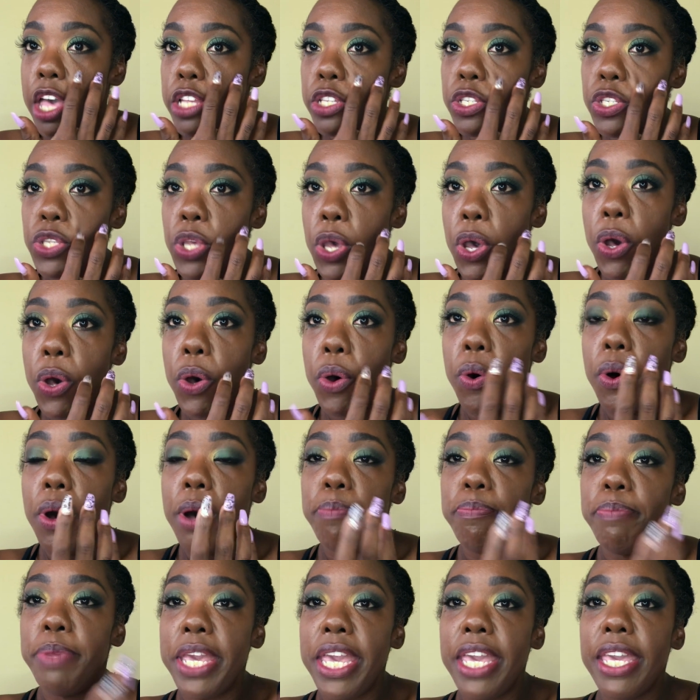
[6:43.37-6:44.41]

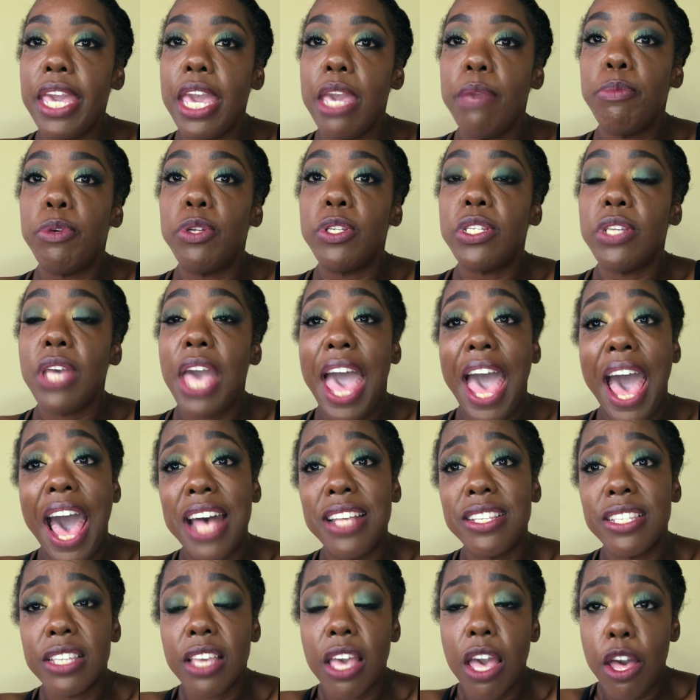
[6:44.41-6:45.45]
So being able to
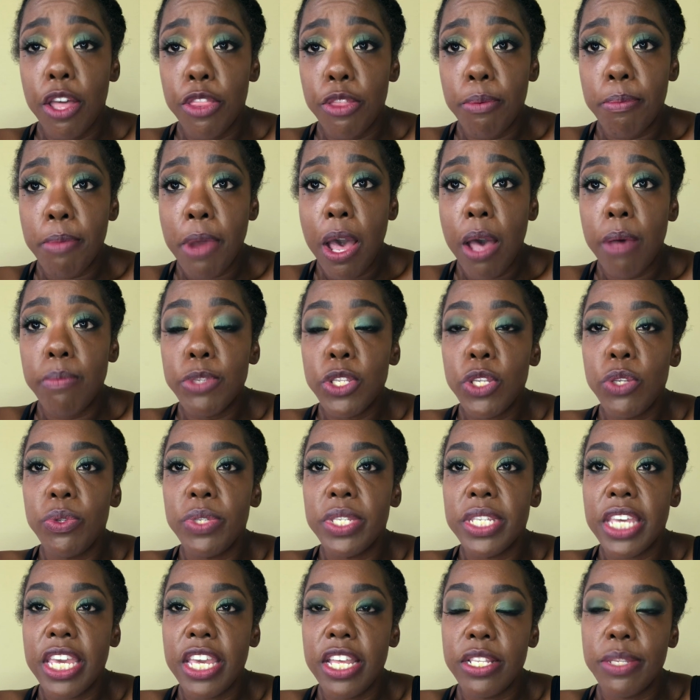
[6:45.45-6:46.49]
ask other moms
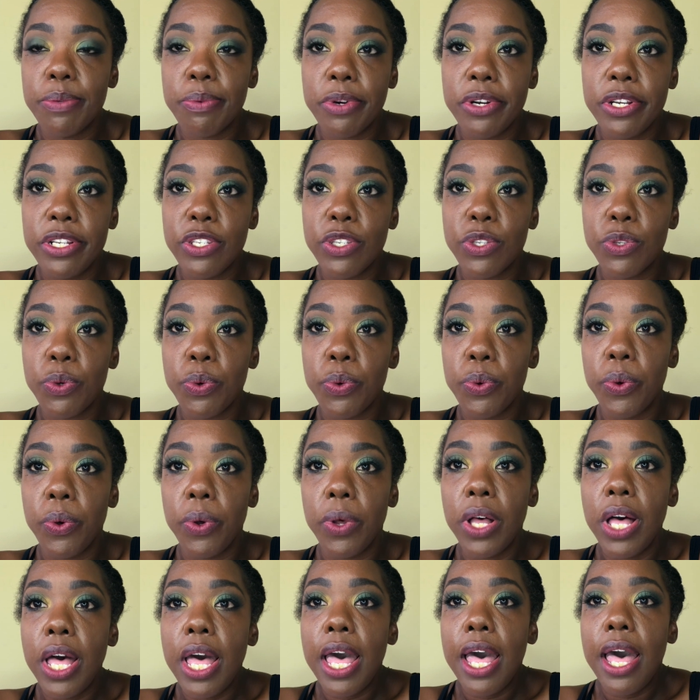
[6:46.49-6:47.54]
whose kids were in
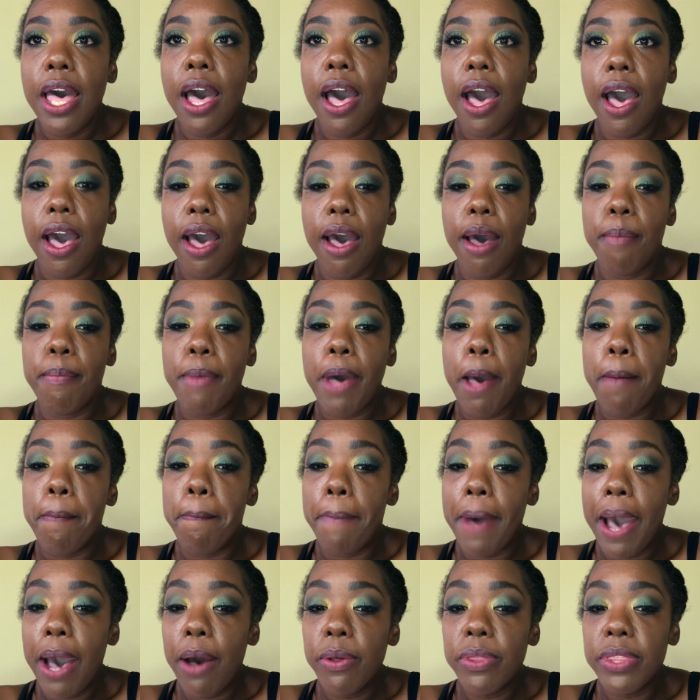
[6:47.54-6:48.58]
school
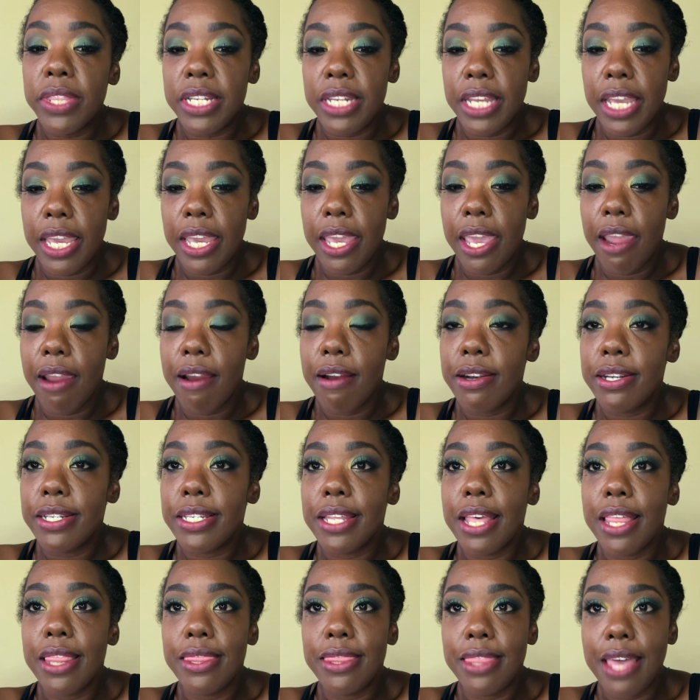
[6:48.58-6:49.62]
about the daycares,
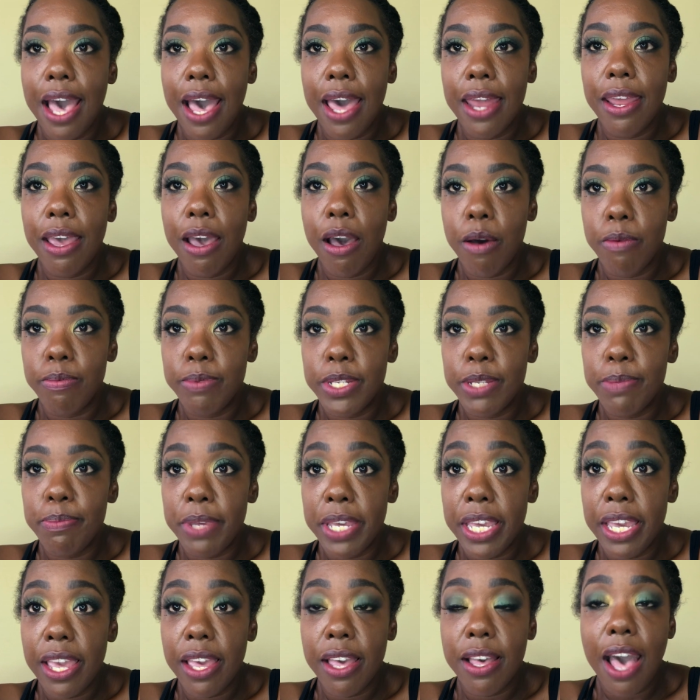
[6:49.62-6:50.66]
that helped
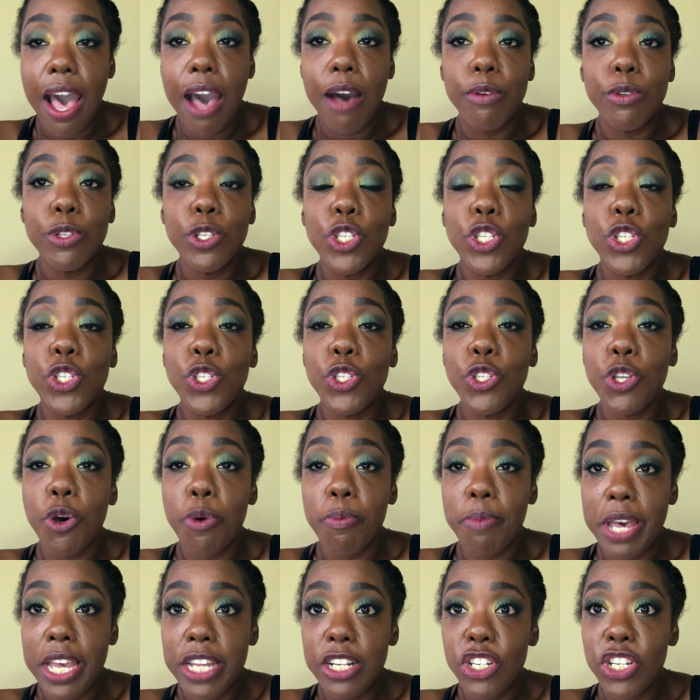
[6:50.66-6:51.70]
me out so
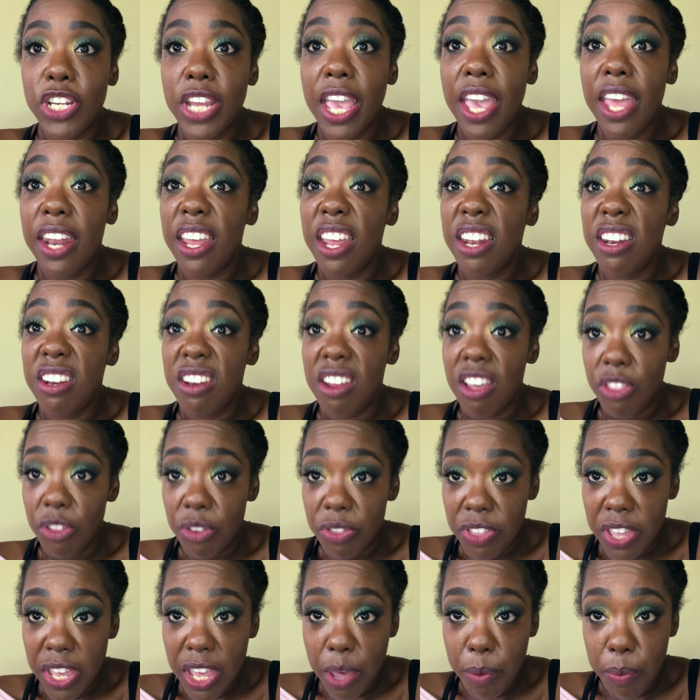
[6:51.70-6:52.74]
much. And another
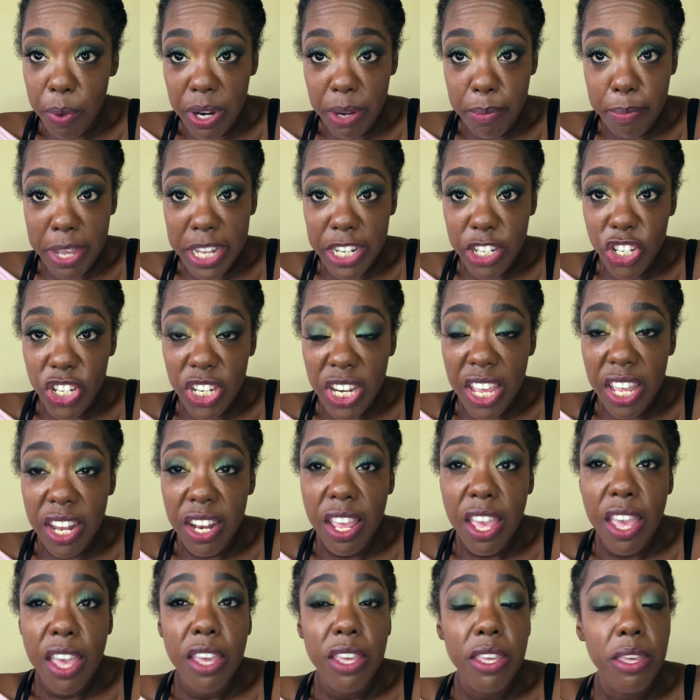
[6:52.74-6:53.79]
thing I want to
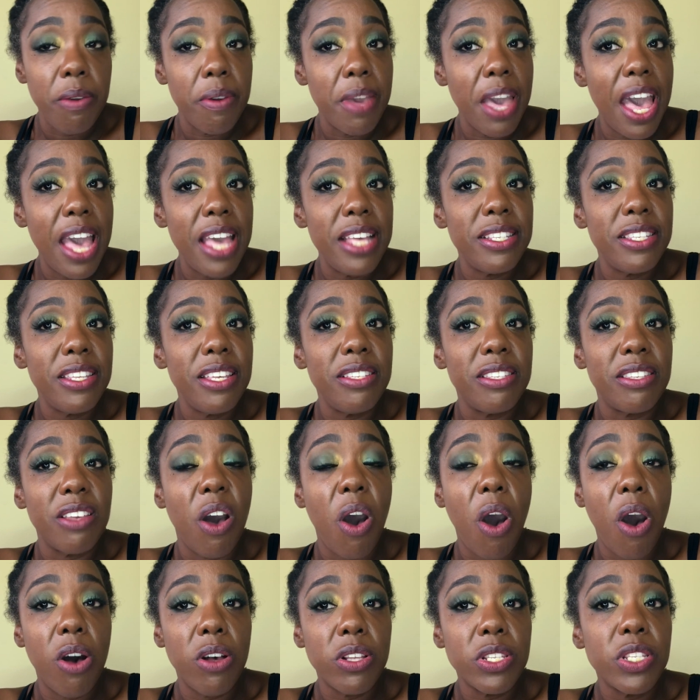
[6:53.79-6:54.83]
mention, you guys, is
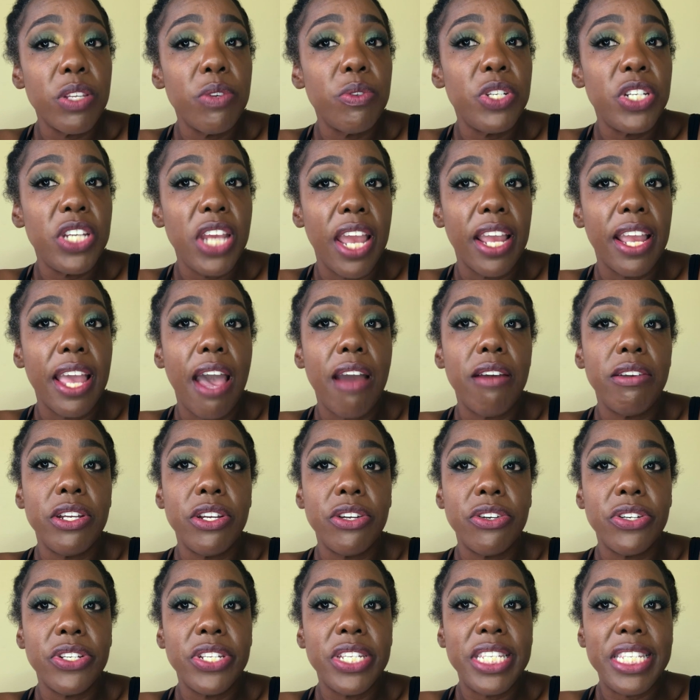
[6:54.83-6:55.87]
also check out
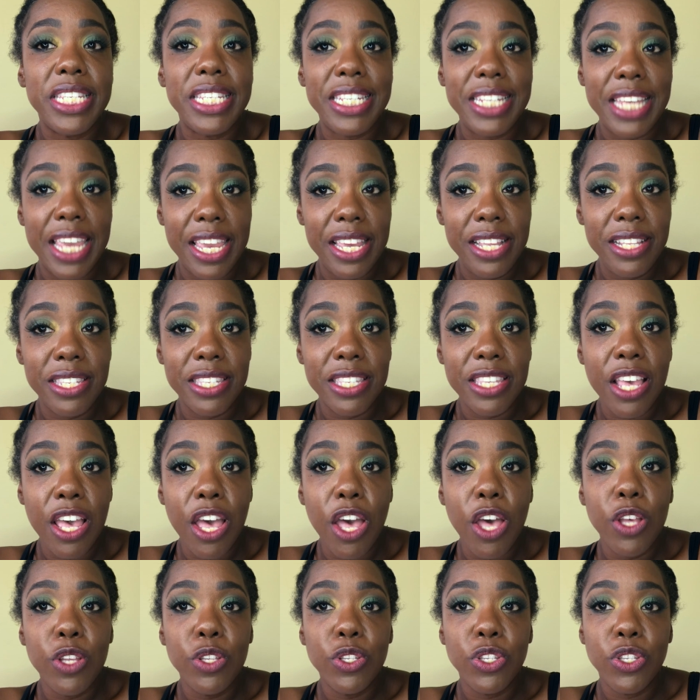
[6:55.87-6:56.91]
your state's
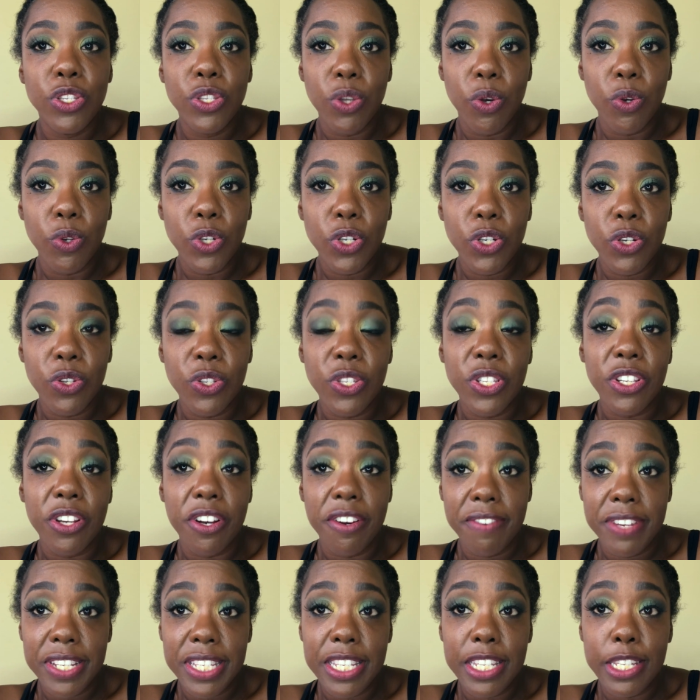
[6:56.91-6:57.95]
social
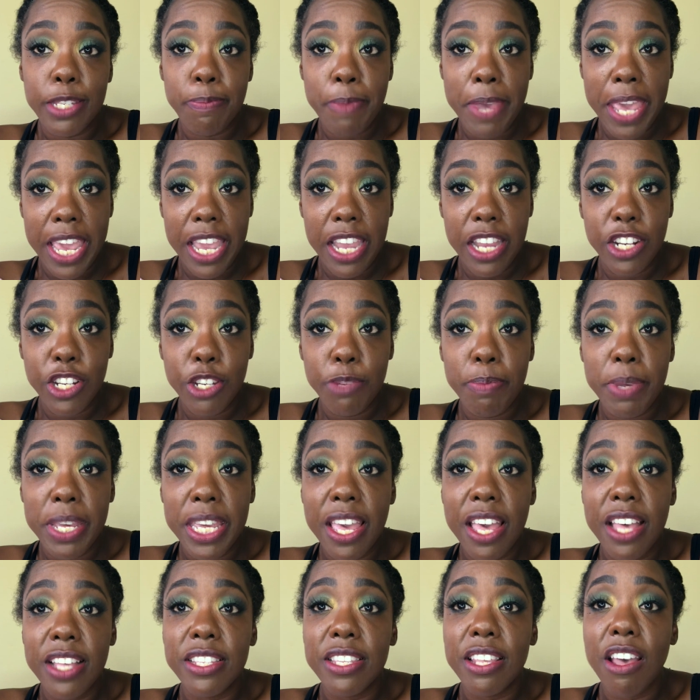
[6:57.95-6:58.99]
services page,
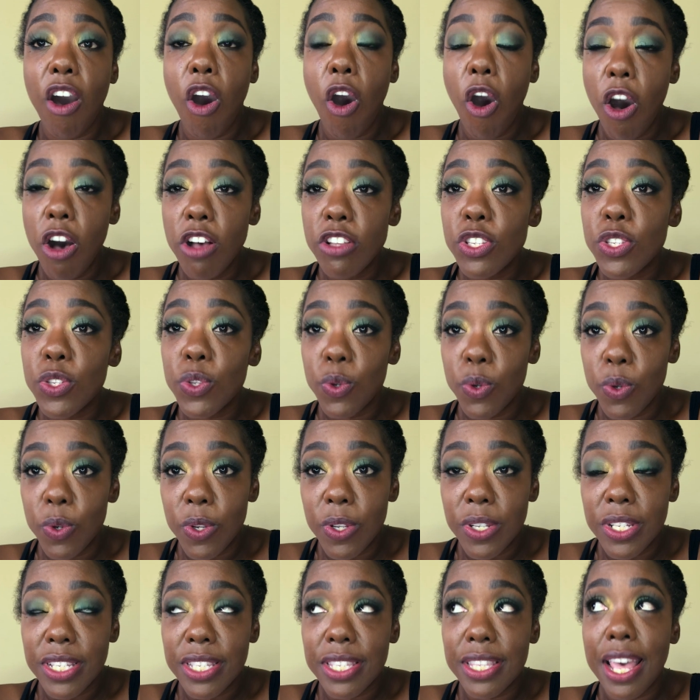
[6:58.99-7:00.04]
because all
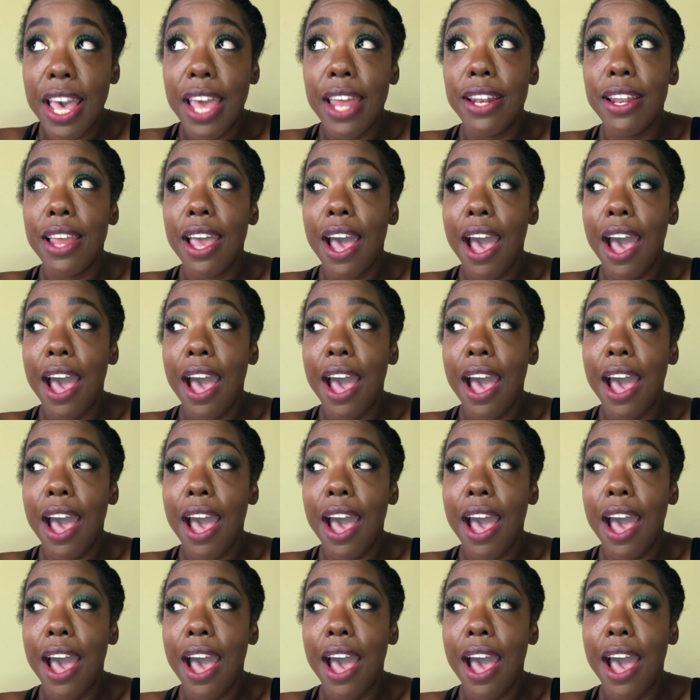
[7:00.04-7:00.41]
schools that